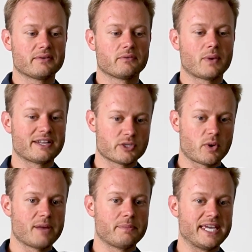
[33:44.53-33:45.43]
went
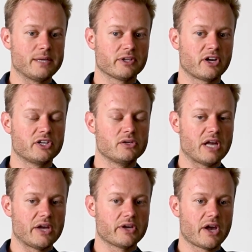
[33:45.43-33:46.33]
to IP with our new
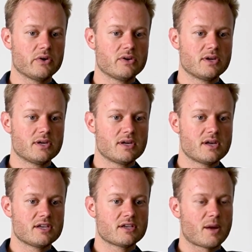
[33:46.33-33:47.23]
logo,
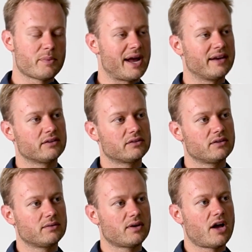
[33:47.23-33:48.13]
a brand,
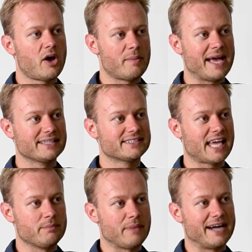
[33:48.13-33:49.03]
Hermes,
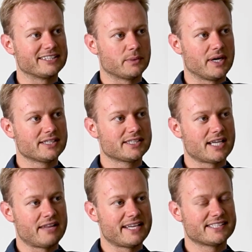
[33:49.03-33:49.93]
came back to us
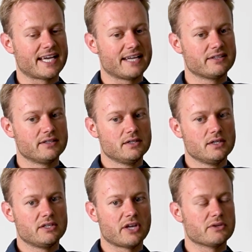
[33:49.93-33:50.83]
and they said,
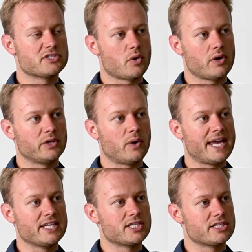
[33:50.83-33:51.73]
no, sorry, your
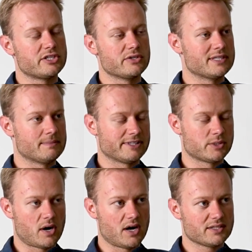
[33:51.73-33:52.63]
H is too similar
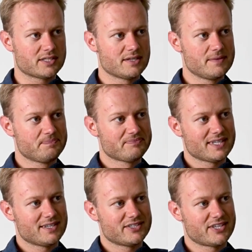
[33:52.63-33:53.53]
to ours.
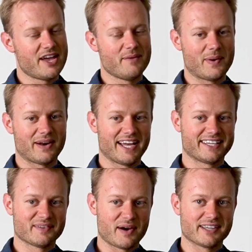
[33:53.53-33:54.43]
So we were
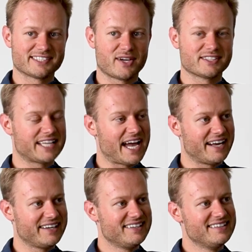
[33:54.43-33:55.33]
like, right, start again.